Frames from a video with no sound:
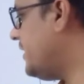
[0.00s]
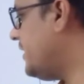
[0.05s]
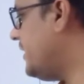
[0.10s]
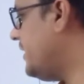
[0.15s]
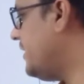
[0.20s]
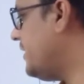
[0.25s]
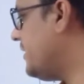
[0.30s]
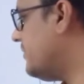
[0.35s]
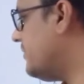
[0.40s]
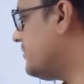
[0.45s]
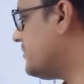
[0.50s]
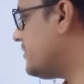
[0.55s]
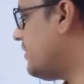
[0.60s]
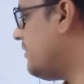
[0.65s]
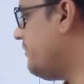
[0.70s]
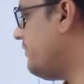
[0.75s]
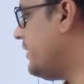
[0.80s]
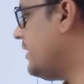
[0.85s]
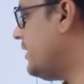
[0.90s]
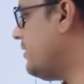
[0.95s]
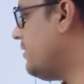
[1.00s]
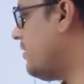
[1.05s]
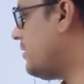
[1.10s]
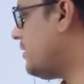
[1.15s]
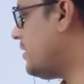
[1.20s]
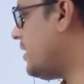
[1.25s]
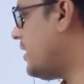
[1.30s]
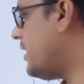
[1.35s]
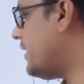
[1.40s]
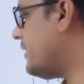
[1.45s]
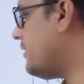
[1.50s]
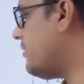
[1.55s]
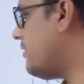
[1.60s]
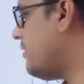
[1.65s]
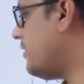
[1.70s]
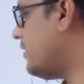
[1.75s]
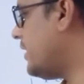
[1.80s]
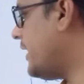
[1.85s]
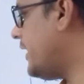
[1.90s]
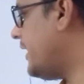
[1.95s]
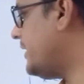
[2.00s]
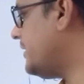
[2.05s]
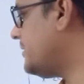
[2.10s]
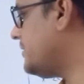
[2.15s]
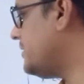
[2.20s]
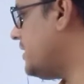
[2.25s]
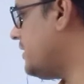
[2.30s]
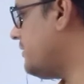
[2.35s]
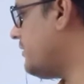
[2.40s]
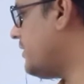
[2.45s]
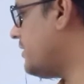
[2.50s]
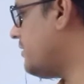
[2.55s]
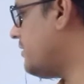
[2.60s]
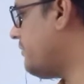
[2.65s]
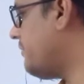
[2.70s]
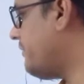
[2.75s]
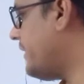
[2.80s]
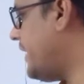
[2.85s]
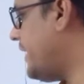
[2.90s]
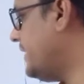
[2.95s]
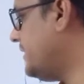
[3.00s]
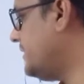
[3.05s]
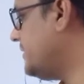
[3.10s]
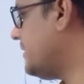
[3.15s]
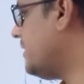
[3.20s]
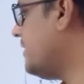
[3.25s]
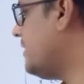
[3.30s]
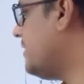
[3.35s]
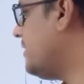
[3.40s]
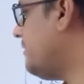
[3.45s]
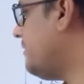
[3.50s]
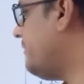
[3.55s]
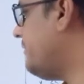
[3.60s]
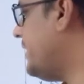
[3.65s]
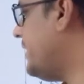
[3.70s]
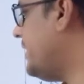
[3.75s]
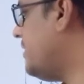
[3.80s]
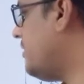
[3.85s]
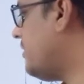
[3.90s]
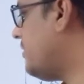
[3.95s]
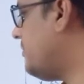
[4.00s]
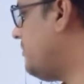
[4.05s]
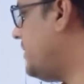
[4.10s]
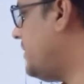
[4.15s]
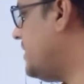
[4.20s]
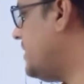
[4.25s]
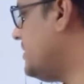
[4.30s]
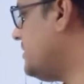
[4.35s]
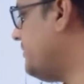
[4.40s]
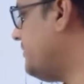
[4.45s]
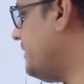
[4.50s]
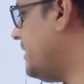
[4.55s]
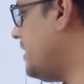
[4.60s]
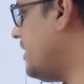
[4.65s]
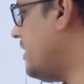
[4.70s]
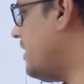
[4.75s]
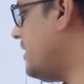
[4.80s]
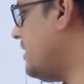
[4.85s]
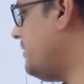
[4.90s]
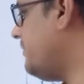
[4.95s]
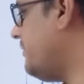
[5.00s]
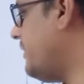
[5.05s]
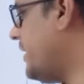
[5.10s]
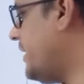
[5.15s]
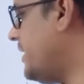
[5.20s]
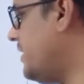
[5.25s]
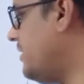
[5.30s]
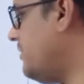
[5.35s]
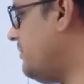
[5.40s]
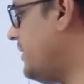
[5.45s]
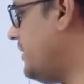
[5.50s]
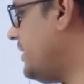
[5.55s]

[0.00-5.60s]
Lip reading: in terms of V naught I naught X J1 of X V naught plus Vr divided by